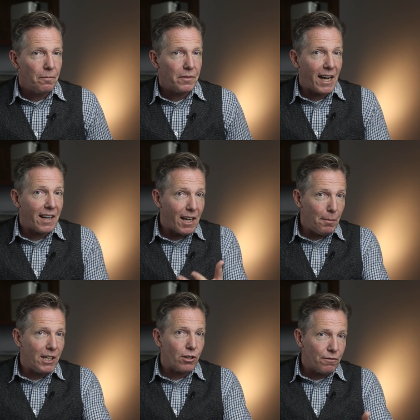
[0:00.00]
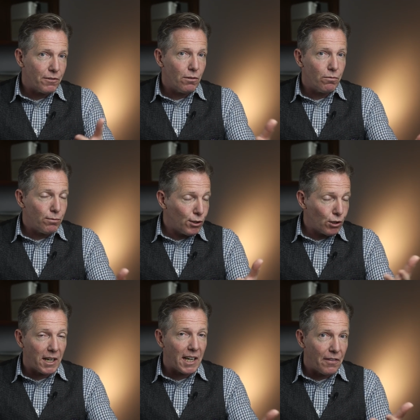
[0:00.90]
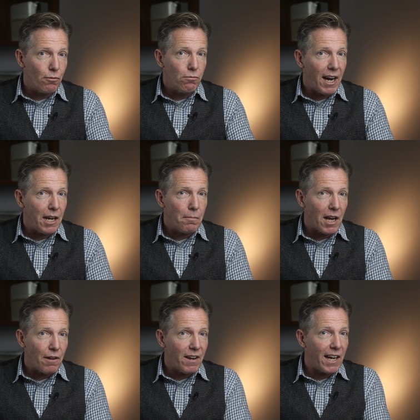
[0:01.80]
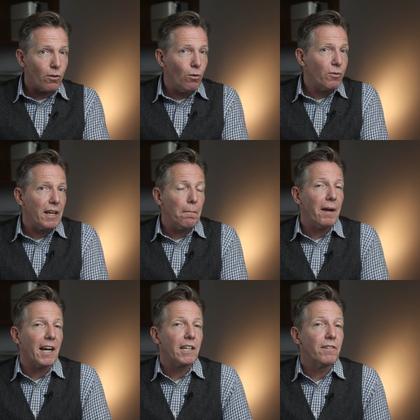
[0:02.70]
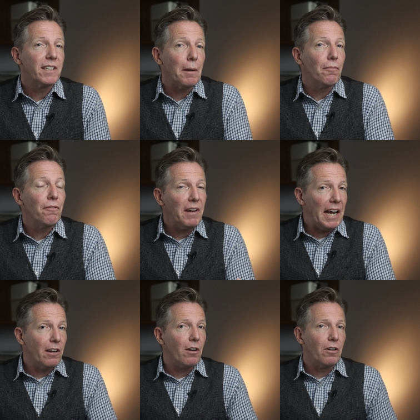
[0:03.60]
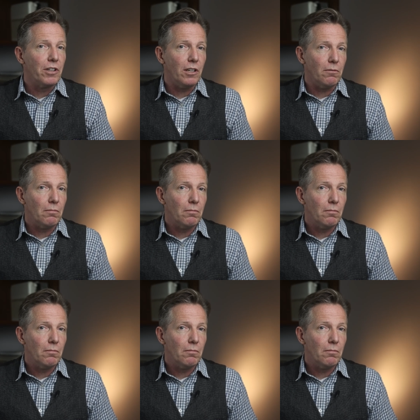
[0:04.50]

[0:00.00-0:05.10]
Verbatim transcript: That image of the street in the rain may have had all the impact of a damp flannel on you,